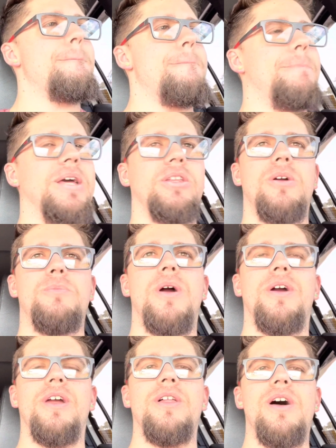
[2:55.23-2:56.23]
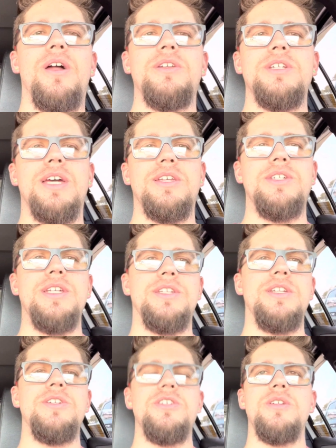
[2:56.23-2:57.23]
Like, their parking lot is like
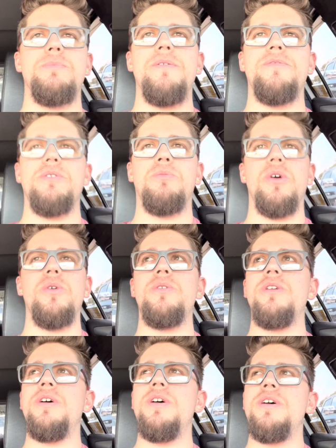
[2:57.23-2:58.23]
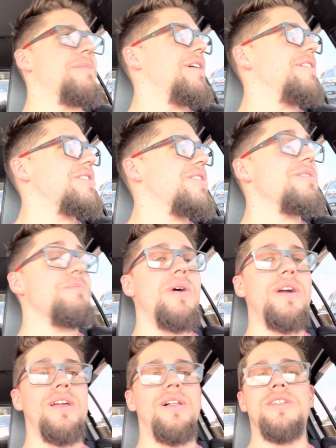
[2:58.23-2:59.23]
6 inches above the road. But certain
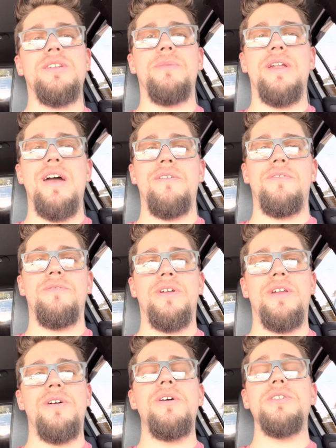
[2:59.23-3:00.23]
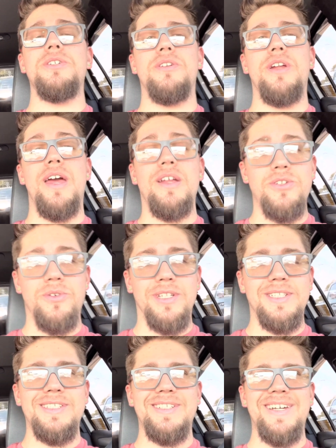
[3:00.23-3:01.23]
parking lots I'm gonna have to find an alternate entrance,